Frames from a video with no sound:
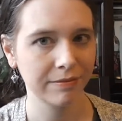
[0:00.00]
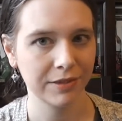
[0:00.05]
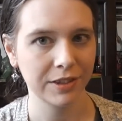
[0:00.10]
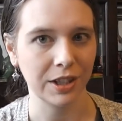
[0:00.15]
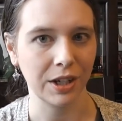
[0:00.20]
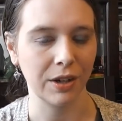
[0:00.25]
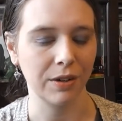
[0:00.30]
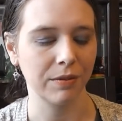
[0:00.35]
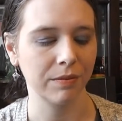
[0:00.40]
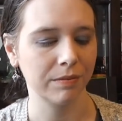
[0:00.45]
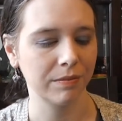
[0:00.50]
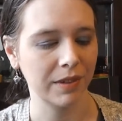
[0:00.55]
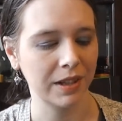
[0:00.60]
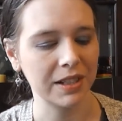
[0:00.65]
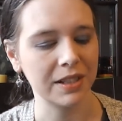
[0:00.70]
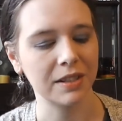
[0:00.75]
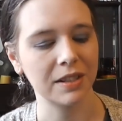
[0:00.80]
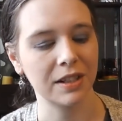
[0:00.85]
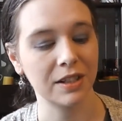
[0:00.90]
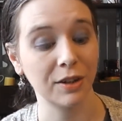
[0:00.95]
So
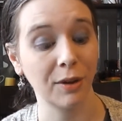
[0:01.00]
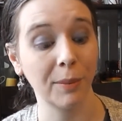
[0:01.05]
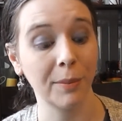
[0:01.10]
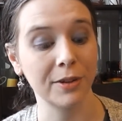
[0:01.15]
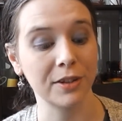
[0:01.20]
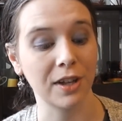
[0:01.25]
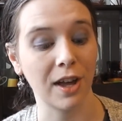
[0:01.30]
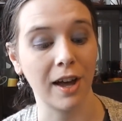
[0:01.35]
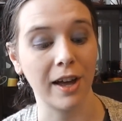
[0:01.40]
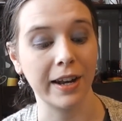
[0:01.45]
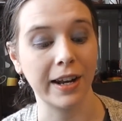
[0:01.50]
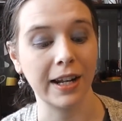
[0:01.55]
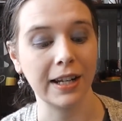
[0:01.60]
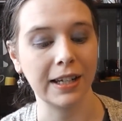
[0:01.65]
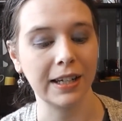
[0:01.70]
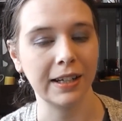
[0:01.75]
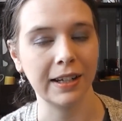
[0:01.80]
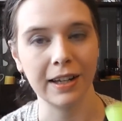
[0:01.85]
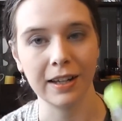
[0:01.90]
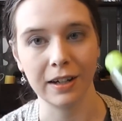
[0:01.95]
it's almost gone. I
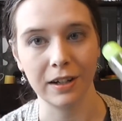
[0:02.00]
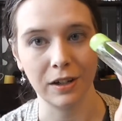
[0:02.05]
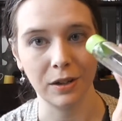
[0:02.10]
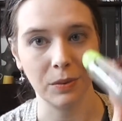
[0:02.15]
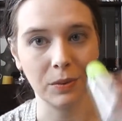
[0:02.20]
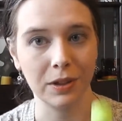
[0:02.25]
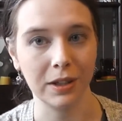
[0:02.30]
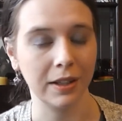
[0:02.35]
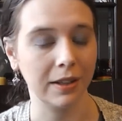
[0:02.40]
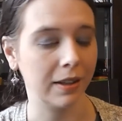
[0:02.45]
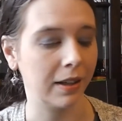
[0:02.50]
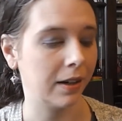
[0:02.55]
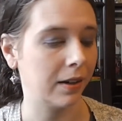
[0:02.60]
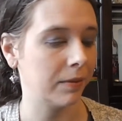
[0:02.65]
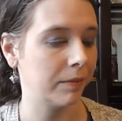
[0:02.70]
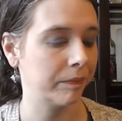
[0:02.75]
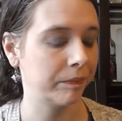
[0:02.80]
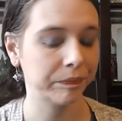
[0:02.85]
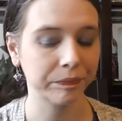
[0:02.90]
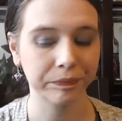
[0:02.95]
need to get a new one in there.